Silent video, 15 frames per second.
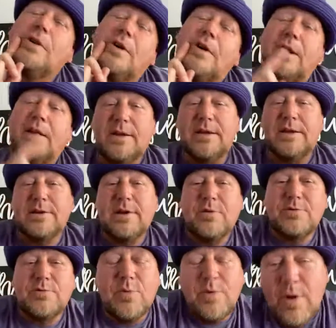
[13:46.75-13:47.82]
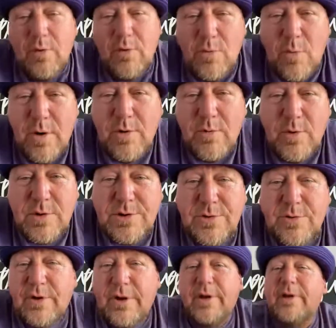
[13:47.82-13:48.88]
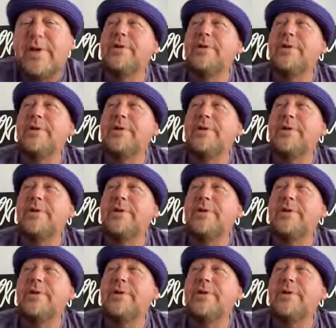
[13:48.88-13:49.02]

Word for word: right, I get. I was, I was wondering what you were. Yeah,